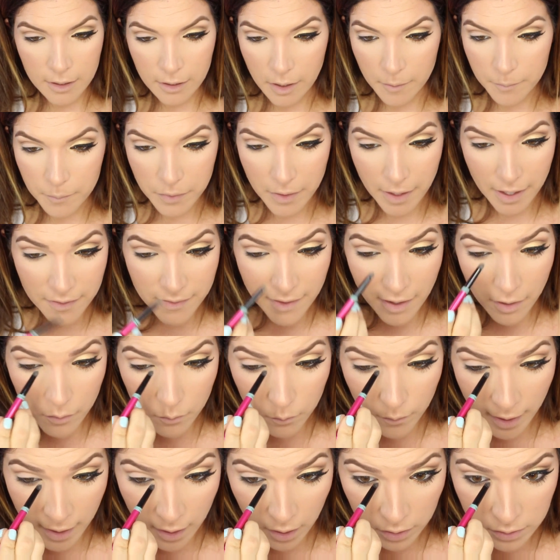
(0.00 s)
and apply
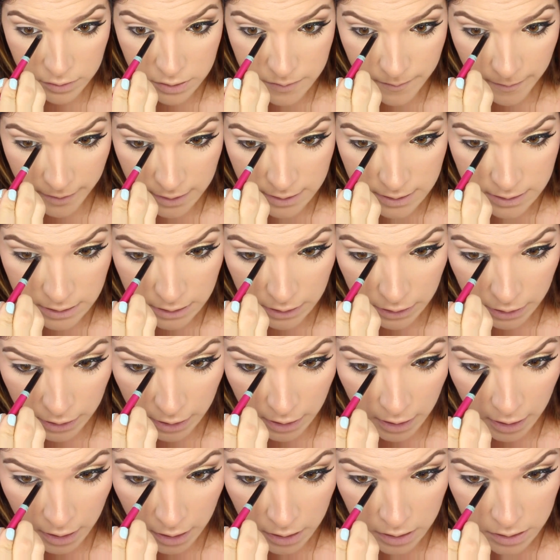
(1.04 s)
that right onto my tear
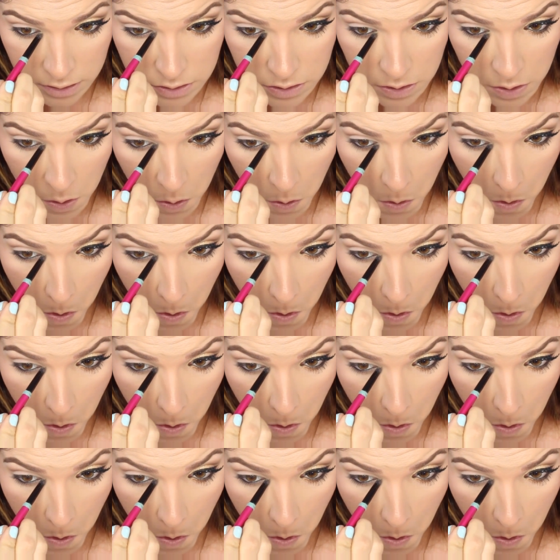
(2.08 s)
duct.